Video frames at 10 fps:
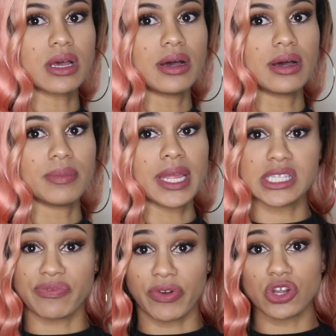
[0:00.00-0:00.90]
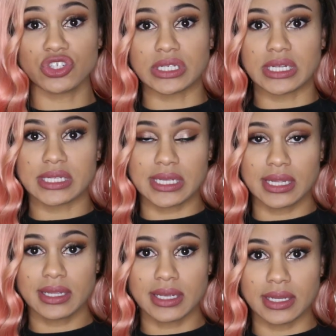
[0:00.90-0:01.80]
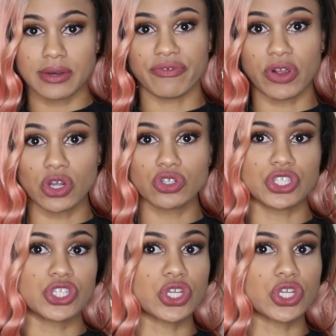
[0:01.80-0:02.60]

and it's virgin, it's Indian virgin,